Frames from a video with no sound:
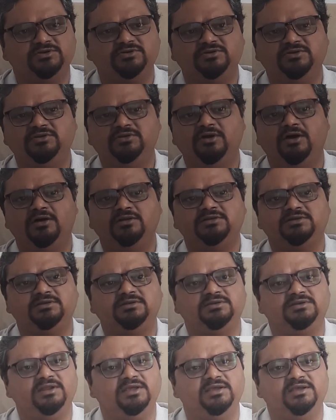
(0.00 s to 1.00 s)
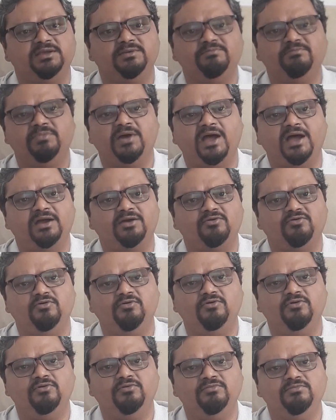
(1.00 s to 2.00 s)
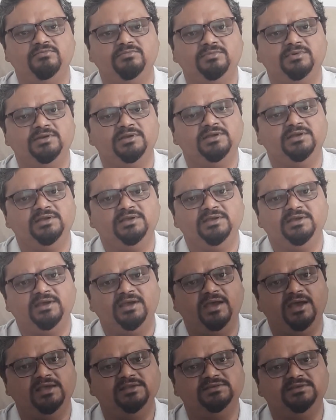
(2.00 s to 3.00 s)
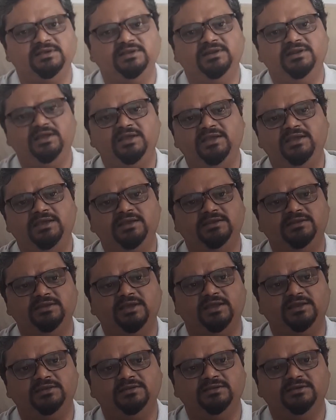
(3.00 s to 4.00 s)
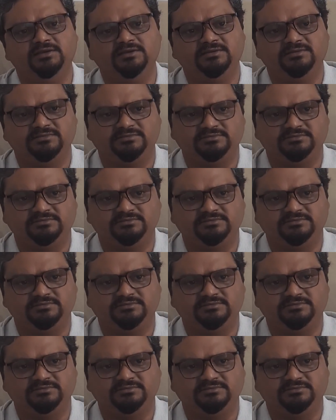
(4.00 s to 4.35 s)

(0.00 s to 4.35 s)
she could not take him back home as he lay dead.